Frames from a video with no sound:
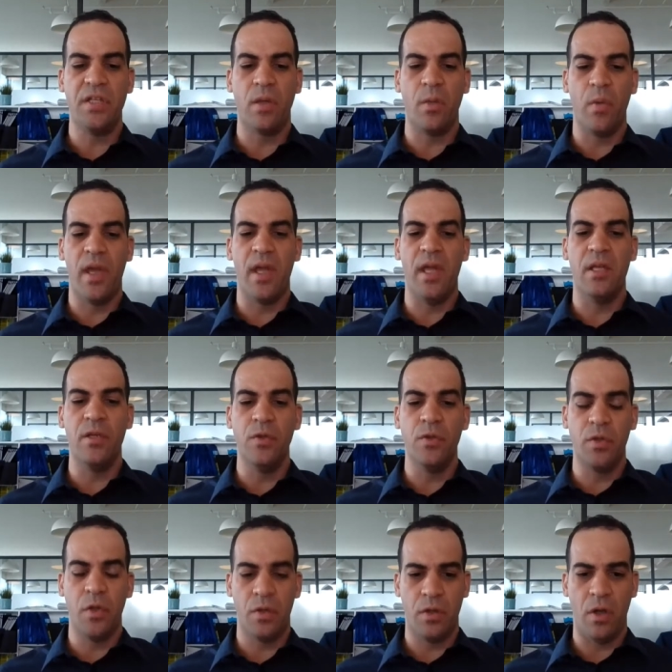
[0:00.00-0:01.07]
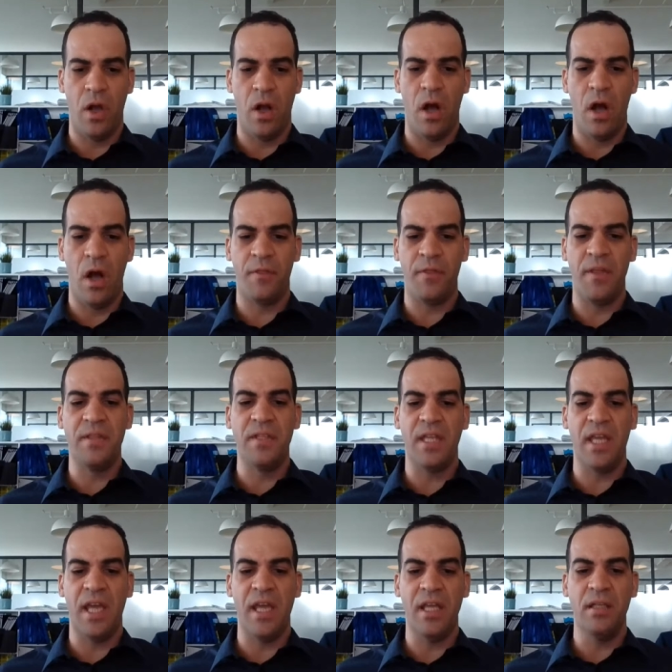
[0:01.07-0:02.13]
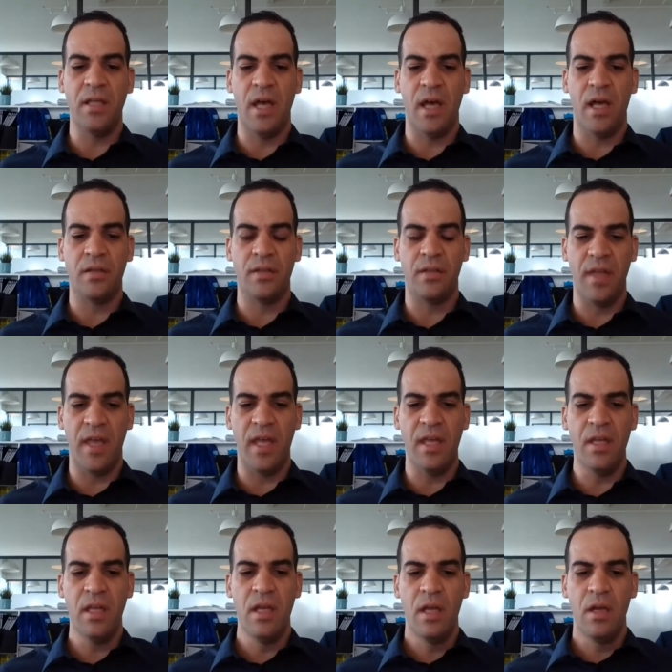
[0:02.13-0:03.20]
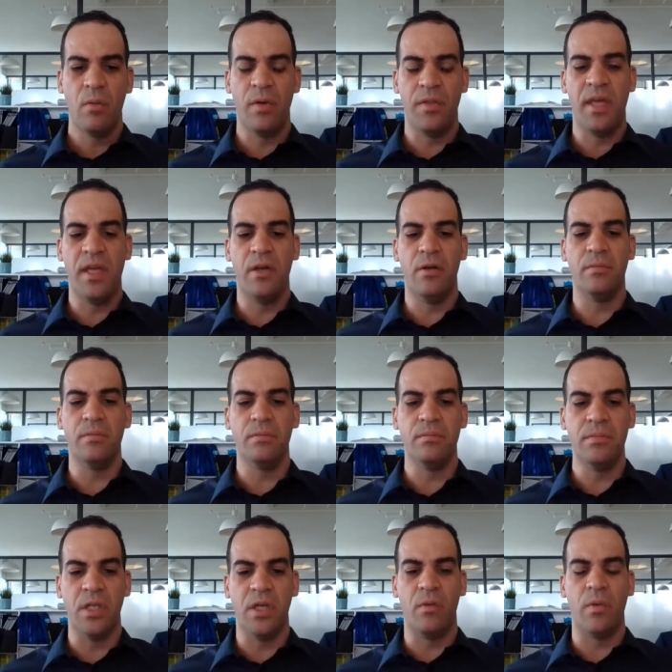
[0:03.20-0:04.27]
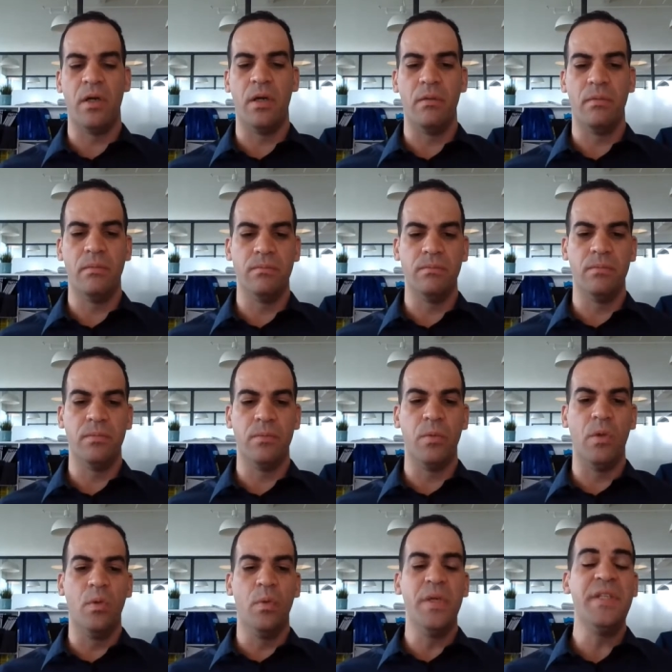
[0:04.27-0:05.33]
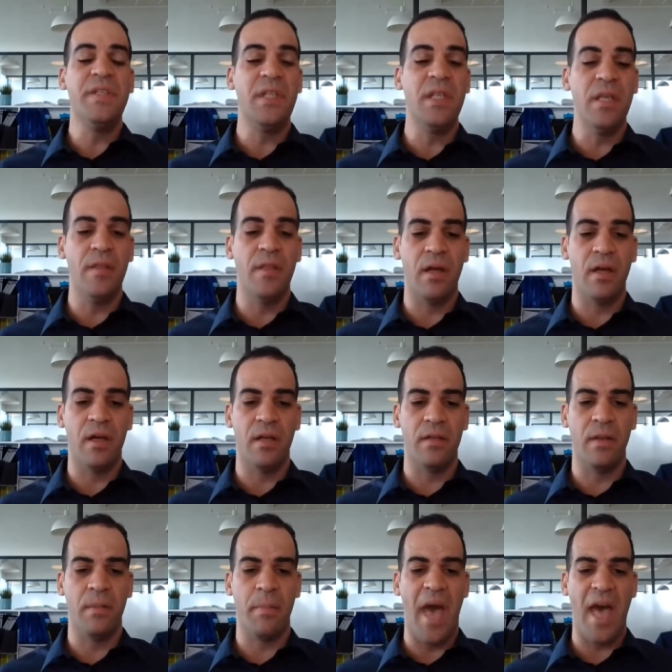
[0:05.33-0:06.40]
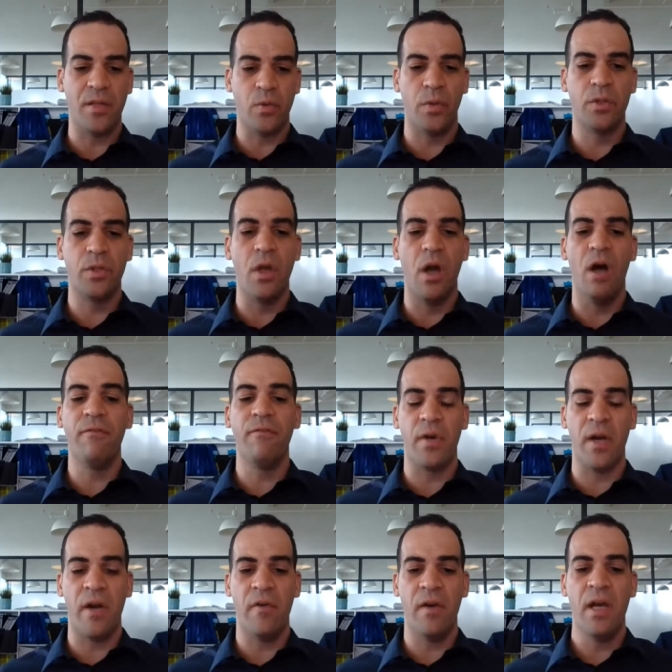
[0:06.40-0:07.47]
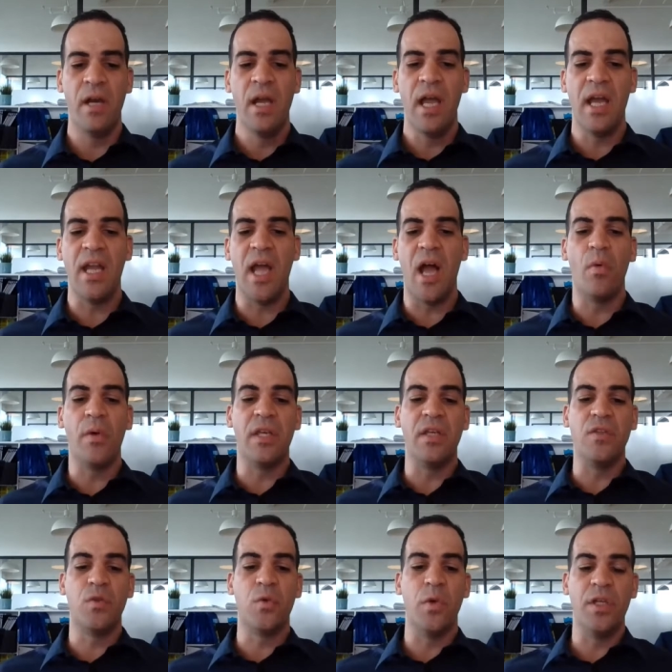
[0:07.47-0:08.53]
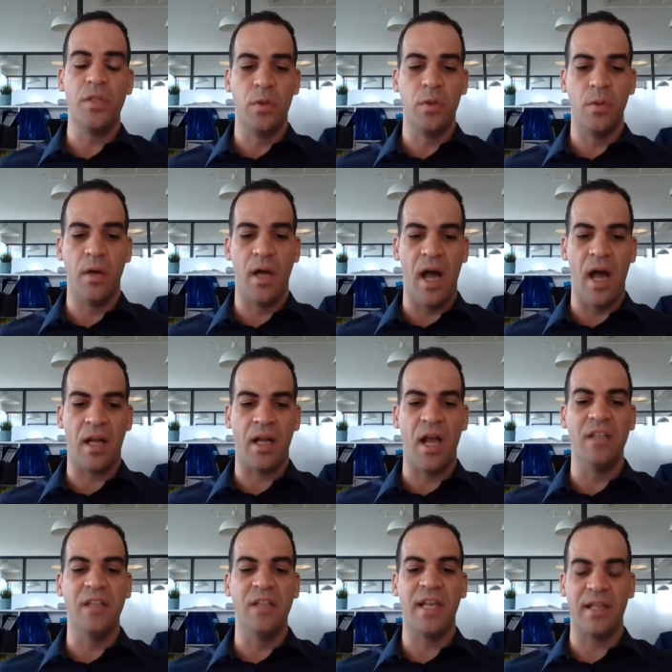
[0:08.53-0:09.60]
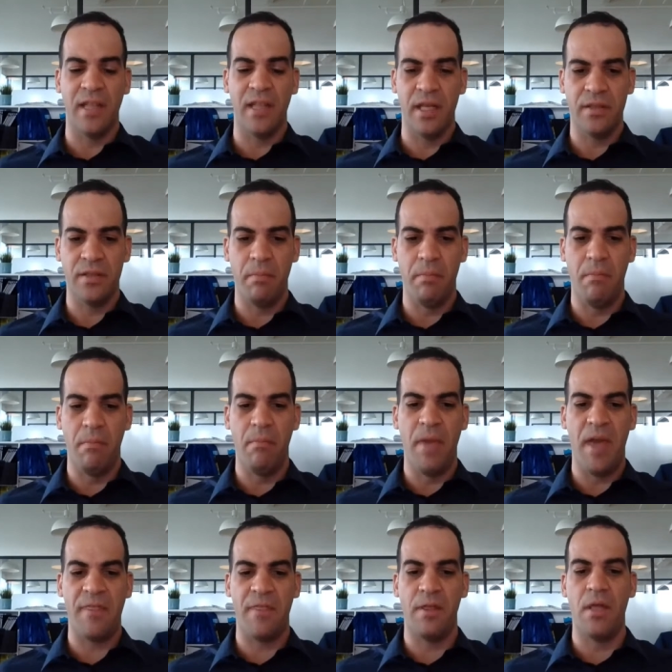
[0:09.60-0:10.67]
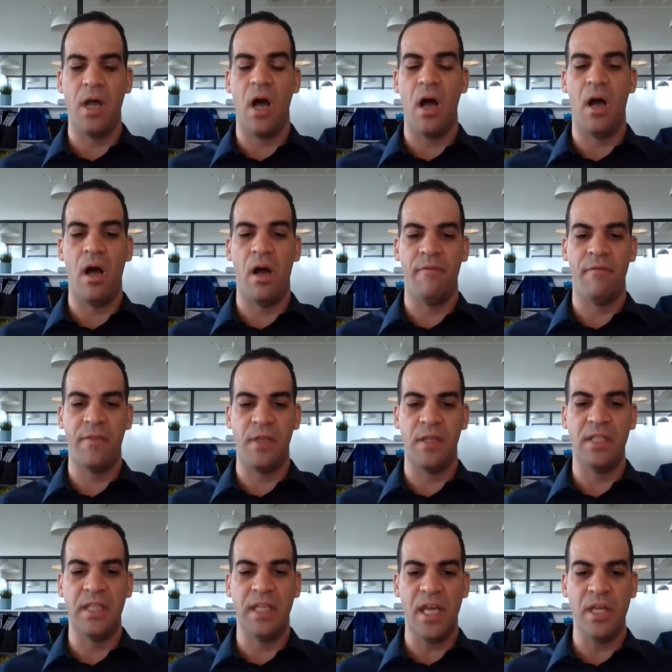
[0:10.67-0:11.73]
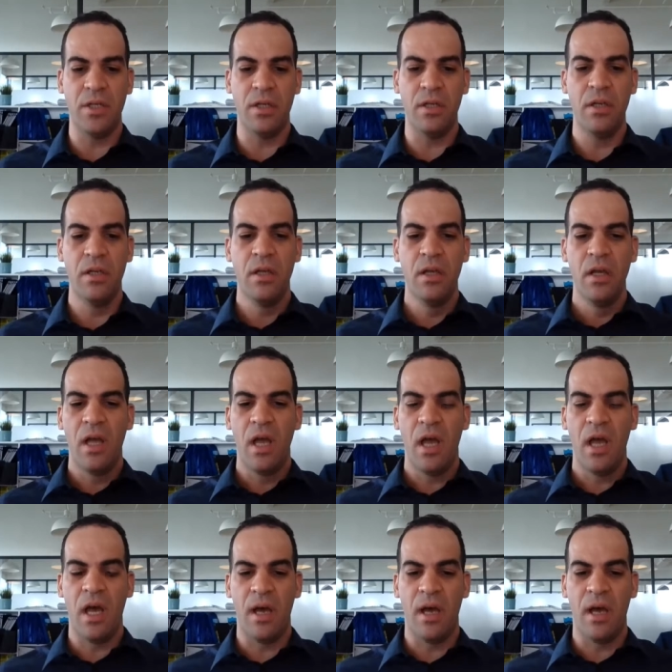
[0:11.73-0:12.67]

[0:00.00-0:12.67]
change the way users authenticate today, where they don't, where we see the passwords gone forever, and now we can switch to a contactless method of authentication.